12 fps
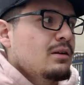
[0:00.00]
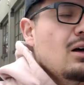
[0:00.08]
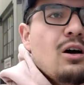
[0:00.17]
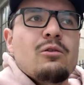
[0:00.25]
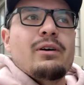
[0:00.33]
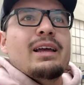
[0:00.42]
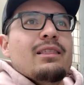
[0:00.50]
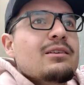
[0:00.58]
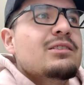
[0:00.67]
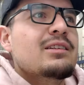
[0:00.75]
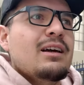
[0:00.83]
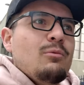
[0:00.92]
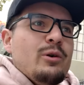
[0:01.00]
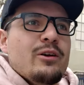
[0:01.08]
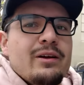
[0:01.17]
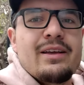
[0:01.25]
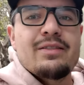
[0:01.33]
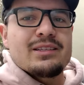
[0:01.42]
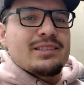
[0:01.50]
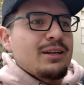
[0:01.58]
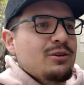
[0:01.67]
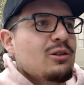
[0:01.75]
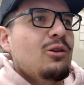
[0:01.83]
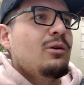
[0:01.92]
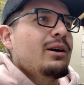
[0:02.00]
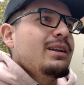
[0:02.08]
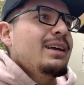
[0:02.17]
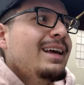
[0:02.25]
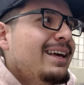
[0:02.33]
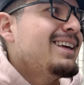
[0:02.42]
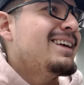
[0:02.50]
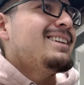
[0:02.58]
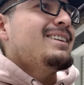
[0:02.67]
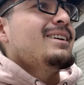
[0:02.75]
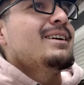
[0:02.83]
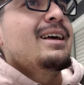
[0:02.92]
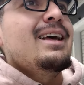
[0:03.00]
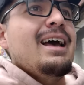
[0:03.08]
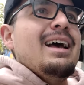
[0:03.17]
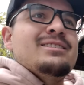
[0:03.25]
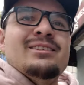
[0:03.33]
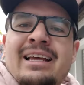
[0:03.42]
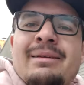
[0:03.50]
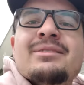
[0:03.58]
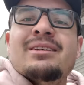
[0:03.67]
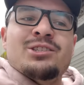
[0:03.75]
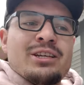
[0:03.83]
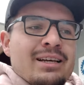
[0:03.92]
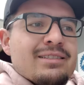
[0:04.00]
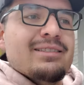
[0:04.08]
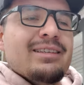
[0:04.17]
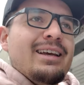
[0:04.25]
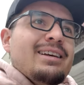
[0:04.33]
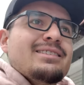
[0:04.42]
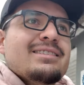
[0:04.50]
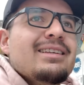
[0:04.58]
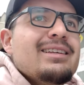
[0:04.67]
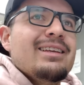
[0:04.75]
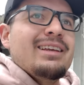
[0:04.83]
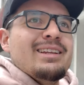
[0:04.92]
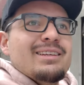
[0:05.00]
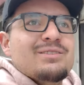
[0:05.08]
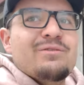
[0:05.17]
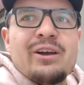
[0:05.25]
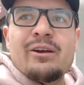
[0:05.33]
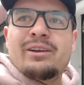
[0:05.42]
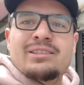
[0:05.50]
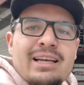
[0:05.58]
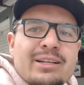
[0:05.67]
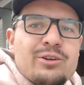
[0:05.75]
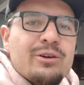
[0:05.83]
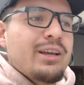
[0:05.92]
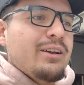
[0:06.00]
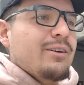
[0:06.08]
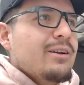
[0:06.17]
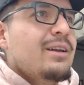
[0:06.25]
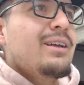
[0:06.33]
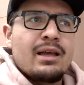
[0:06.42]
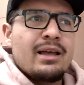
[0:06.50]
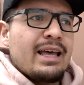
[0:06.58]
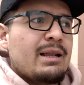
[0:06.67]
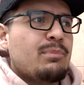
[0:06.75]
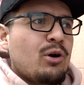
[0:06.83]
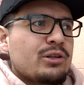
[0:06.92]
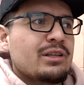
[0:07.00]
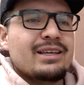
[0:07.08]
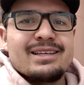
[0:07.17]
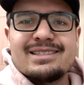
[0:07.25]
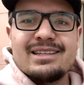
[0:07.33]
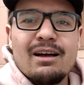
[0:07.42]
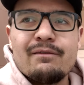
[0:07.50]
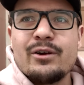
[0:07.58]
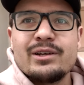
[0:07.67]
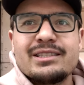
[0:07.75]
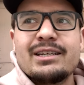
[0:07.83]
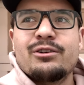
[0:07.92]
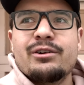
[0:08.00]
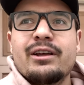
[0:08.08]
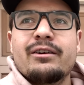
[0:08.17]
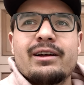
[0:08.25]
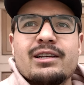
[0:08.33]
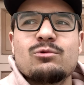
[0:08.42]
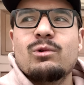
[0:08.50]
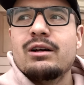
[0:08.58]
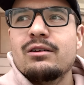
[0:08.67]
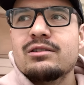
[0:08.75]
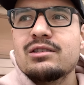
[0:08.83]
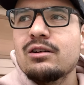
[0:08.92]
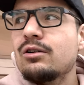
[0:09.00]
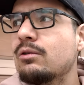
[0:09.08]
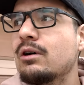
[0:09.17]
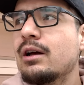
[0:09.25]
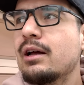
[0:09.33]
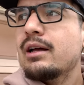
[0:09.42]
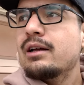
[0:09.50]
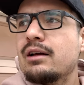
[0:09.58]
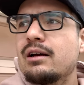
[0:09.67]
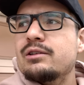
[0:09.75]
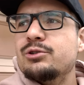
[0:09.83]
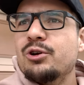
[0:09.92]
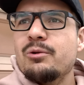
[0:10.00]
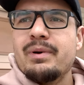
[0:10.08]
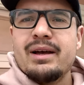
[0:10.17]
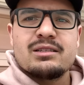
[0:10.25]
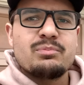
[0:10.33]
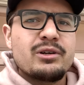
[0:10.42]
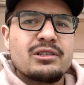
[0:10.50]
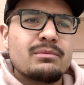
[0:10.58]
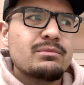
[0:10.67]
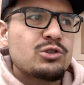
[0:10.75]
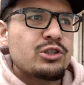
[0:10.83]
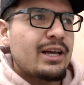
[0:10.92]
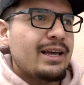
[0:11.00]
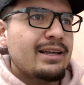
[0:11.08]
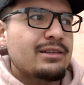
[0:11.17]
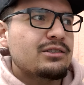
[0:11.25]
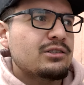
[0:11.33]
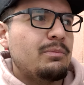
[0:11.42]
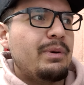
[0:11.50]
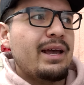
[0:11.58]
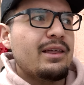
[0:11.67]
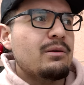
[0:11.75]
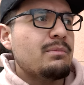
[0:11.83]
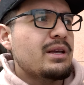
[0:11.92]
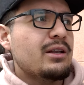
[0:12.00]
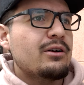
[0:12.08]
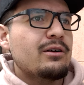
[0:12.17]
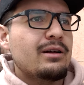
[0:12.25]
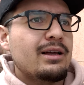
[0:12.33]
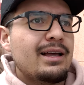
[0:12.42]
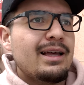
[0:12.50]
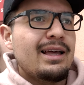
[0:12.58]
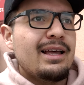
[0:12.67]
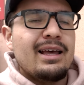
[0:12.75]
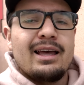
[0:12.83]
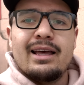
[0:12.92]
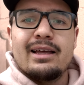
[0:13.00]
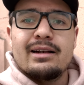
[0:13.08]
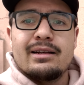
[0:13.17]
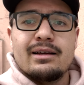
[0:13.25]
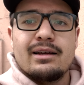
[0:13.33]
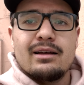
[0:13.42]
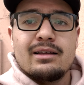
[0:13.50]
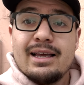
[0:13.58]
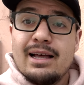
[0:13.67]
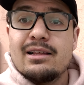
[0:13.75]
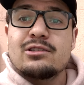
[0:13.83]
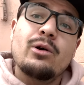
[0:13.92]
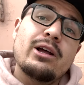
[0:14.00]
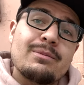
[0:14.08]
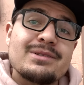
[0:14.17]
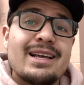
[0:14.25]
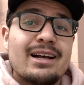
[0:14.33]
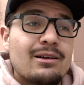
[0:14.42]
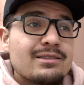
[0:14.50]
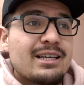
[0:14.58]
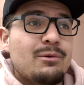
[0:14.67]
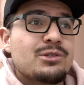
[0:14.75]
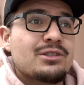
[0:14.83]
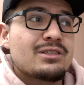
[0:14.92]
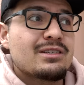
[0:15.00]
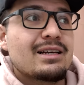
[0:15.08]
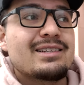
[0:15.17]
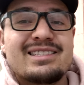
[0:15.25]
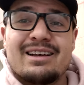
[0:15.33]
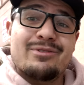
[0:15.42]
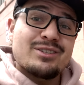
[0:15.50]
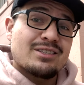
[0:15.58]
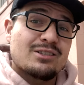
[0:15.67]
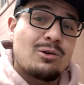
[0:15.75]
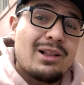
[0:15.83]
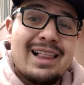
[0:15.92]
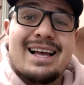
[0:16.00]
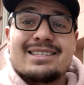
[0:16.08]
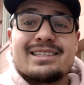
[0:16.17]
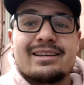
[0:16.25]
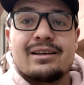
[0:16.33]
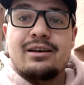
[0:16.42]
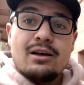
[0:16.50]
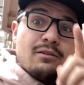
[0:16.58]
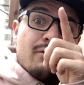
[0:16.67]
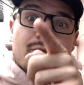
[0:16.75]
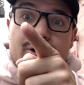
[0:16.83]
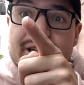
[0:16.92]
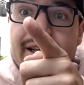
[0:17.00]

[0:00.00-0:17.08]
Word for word: All right, lunchtime. We are in the Tenderloin, and as the name suggests, yes, it is very tender here, and parking is not very tender here as well. So uh, do your best, bring some change to pay the meter, and uh, yeah, let's go hit up Saigon Sandwiches, a San Francisco classic, for a